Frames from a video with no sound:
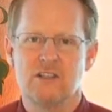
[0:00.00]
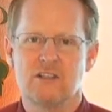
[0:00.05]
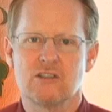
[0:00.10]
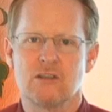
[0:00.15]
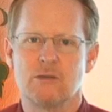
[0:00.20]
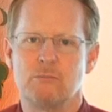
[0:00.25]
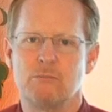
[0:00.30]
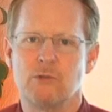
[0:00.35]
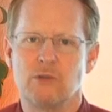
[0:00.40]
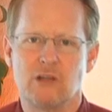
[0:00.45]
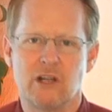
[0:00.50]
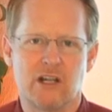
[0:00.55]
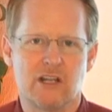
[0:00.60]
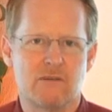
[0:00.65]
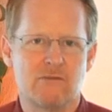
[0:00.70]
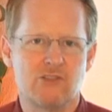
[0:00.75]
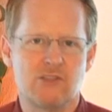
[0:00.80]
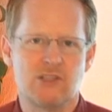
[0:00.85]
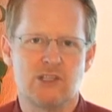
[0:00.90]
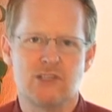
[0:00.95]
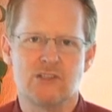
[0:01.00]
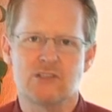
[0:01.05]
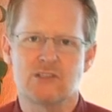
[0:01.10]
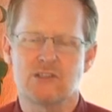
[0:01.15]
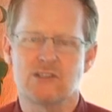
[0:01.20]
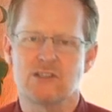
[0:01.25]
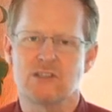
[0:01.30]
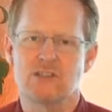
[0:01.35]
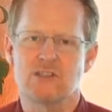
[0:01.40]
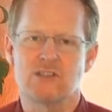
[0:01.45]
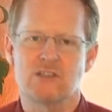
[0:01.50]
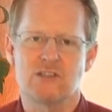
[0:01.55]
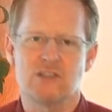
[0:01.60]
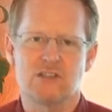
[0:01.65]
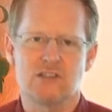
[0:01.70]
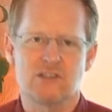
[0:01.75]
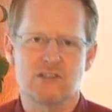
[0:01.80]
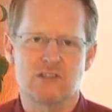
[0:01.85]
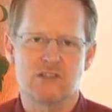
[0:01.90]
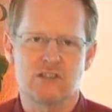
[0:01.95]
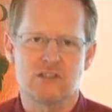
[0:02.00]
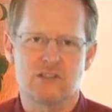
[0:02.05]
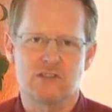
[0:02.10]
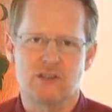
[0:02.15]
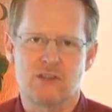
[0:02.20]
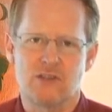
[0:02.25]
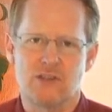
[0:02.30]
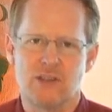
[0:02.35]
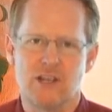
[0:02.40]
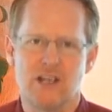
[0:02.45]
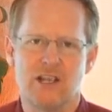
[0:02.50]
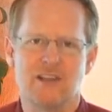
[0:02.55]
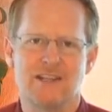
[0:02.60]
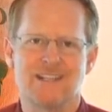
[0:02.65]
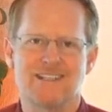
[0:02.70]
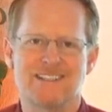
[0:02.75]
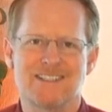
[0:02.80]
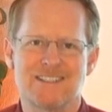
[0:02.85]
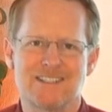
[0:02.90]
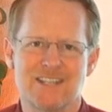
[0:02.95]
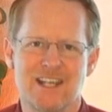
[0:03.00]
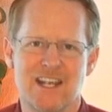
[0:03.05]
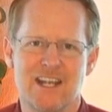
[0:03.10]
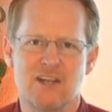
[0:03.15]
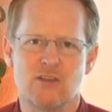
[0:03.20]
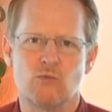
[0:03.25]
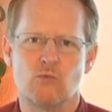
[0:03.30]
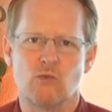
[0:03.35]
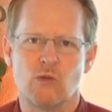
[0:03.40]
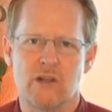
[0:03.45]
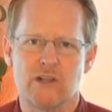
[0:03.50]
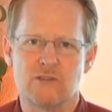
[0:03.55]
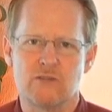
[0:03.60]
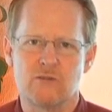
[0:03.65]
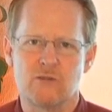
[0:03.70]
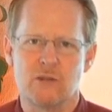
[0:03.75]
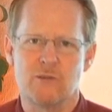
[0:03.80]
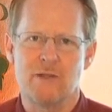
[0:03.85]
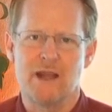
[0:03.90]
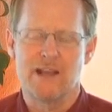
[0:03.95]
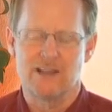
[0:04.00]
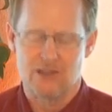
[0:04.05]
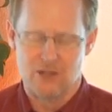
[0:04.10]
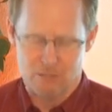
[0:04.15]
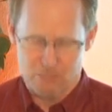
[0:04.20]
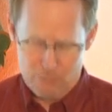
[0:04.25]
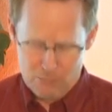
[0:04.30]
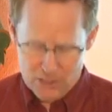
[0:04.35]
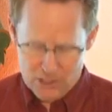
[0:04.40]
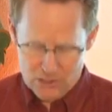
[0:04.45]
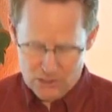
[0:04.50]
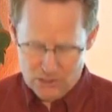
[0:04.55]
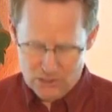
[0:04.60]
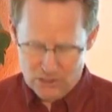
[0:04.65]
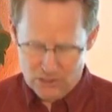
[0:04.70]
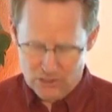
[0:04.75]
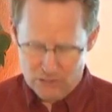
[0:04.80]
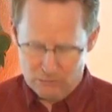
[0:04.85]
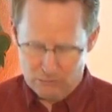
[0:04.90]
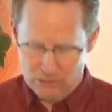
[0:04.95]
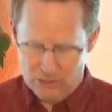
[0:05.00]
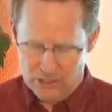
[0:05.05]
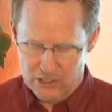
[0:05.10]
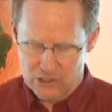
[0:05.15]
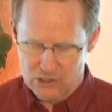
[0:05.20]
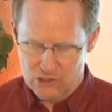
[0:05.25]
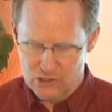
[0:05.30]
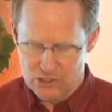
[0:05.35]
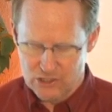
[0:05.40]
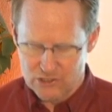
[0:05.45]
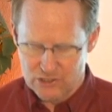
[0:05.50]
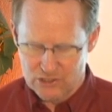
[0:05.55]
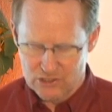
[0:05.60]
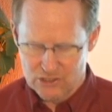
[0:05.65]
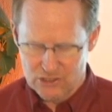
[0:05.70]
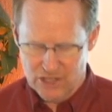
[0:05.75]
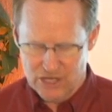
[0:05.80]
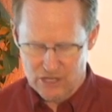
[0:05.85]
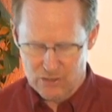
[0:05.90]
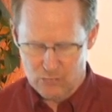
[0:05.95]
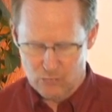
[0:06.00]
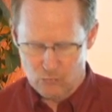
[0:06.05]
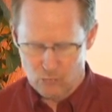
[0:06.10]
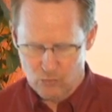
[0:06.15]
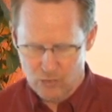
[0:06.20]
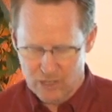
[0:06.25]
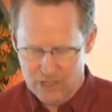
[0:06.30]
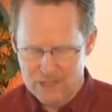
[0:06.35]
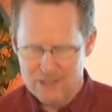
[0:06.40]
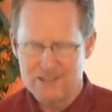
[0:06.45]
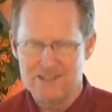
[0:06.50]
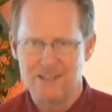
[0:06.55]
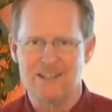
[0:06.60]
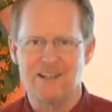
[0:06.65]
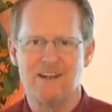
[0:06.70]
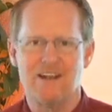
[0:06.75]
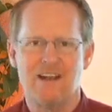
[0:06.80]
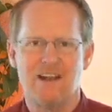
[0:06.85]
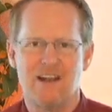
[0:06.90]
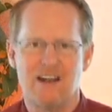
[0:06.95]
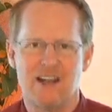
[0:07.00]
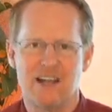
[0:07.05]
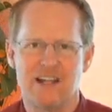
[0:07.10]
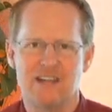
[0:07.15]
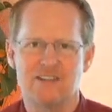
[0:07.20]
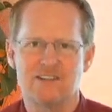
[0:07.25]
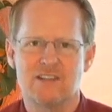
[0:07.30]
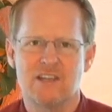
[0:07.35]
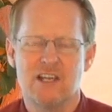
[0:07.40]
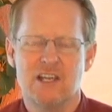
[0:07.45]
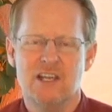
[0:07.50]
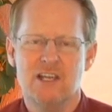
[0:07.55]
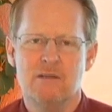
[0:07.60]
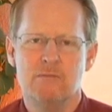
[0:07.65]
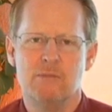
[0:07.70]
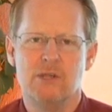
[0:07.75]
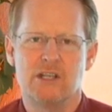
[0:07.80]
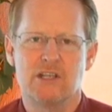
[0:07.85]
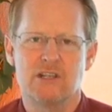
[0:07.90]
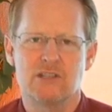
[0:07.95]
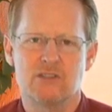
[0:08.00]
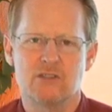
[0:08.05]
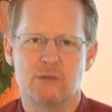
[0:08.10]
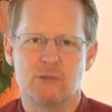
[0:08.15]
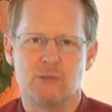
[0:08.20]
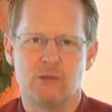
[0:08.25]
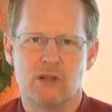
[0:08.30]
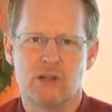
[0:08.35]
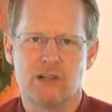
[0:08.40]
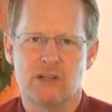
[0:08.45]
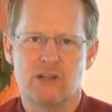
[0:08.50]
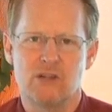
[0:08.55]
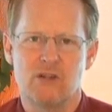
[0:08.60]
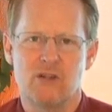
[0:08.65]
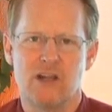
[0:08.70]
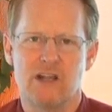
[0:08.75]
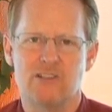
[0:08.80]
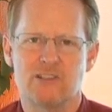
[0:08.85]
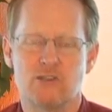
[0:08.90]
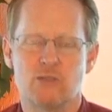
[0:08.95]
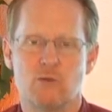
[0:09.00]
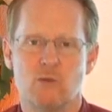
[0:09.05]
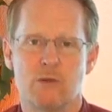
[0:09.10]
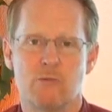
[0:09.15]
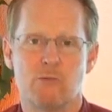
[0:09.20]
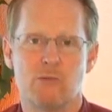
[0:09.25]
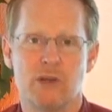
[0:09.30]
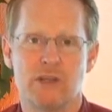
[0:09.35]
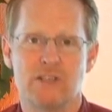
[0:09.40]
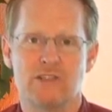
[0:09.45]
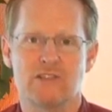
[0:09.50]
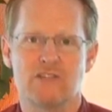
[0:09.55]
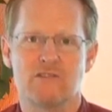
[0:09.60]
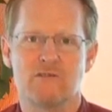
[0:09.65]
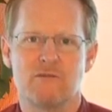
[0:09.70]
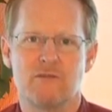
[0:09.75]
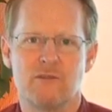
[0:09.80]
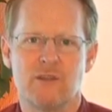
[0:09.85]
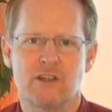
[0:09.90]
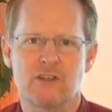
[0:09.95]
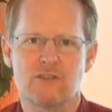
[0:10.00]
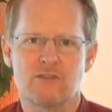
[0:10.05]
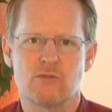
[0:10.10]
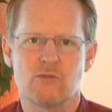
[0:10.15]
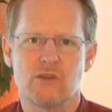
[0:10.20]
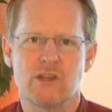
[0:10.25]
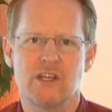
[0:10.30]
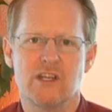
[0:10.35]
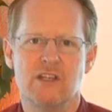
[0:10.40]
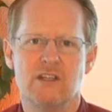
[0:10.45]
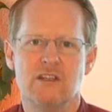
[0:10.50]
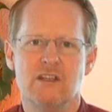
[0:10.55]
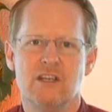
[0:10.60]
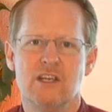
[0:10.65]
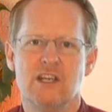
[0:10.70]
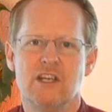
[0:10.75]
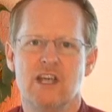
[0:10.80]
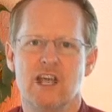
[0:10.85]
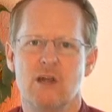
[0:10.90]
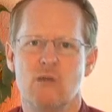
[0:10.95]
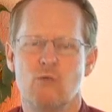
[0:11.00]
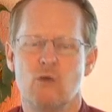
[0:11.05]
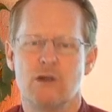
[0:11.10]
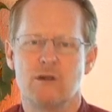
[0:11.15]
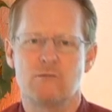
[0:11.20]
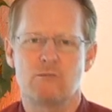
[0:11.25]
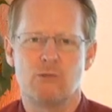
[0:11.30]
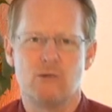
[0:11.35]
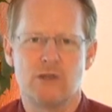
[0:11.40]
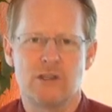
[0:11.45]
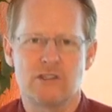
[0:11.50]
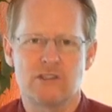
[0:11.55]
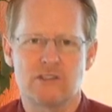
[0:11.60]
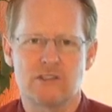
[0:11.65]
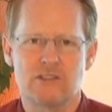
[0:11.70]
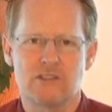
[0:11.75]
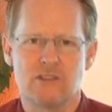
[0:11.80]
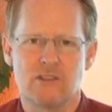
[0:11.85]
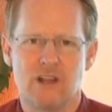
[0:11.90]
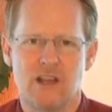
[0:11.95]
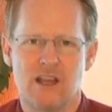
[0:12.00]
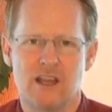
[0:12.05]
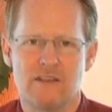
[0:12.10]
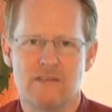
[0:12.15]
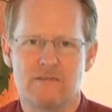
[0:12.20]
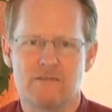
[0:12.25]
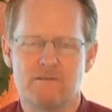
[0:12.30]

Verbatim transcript: The blood of Jesus is, is, is the thing that Satan runs from. At the mention of the blood of Jesus, Satan runs and hides because the blood of Christ is what brings us victory and what brings us life.